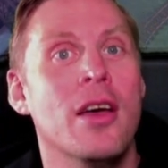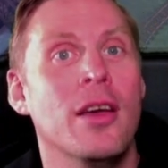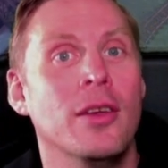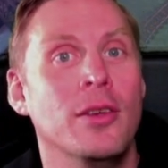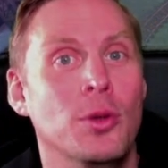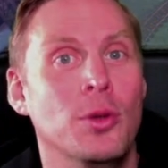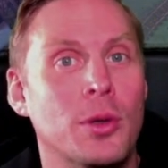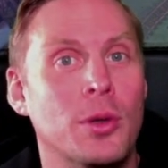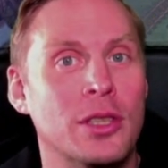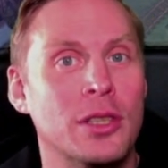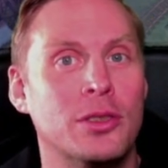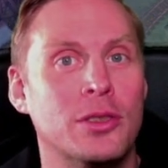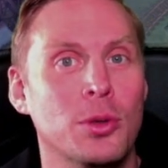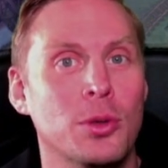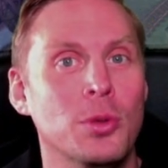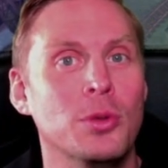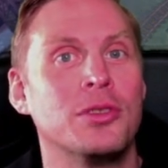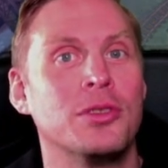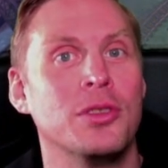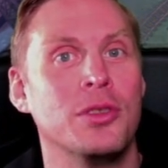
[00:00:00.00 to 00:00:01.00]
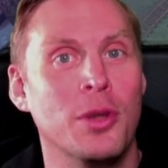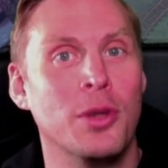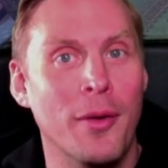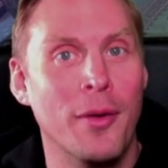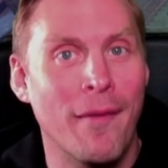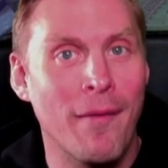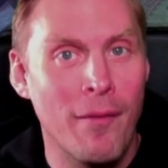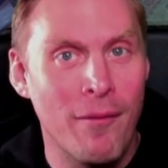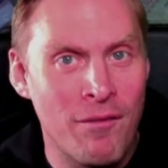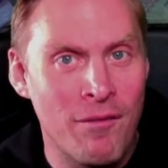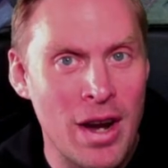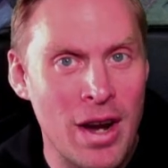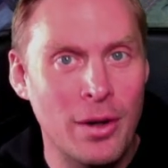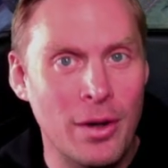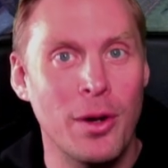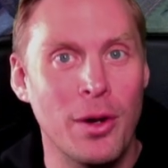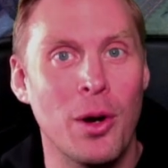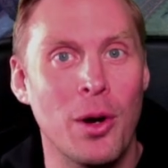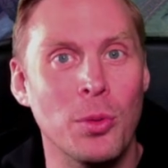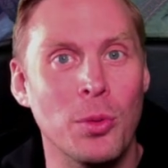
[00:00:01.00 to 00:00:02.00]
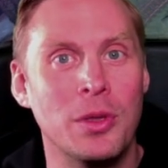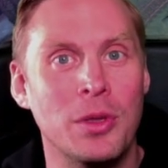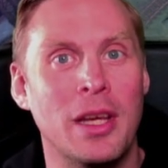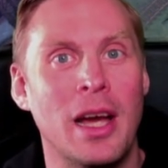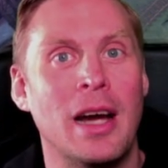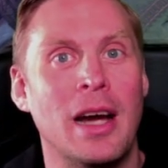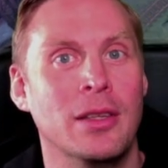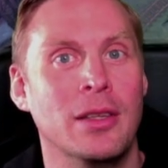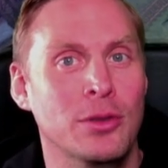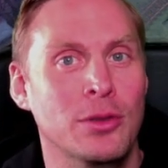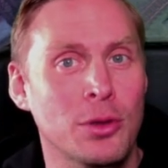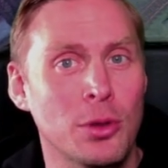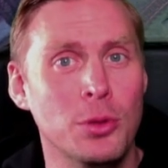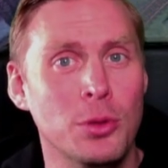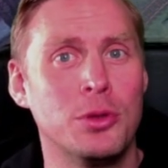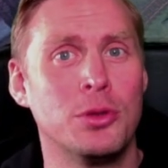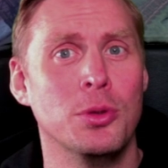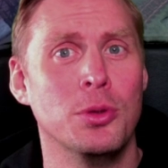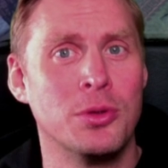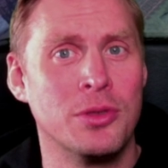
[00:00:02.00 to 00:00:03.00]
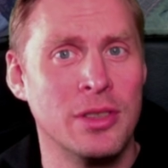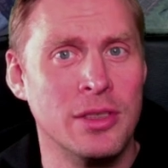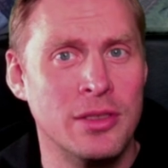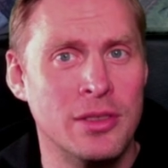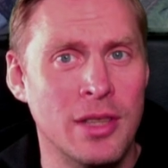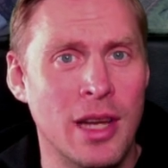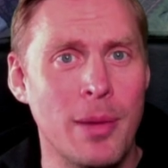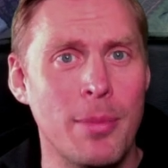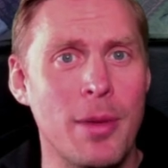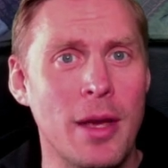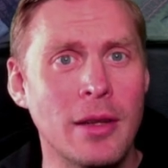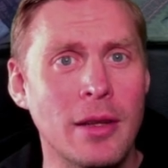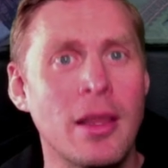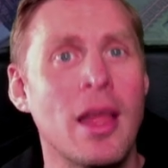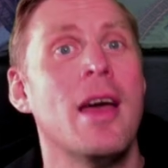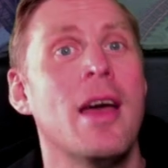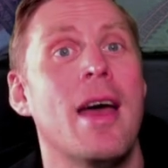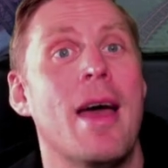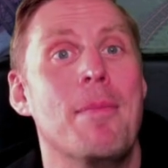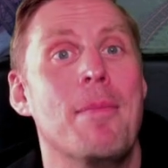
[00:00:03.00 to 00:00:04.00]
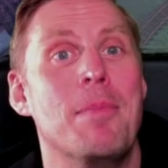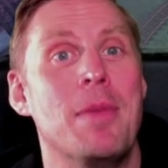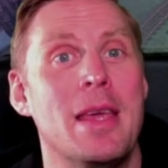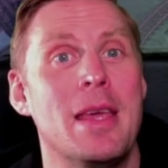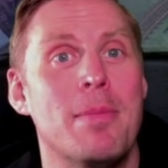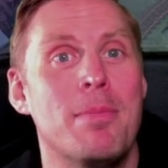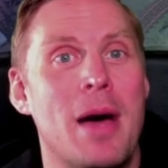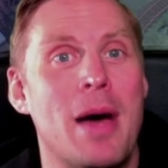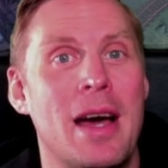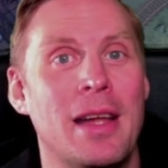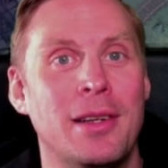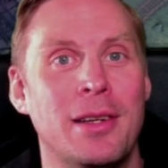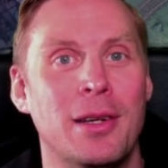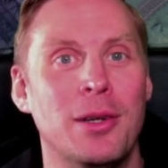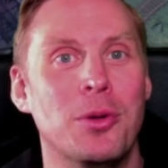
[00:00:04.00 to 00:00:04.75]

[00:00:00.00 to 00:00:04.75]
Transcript: you can choose your very own guide. You choose the subject and me and Badger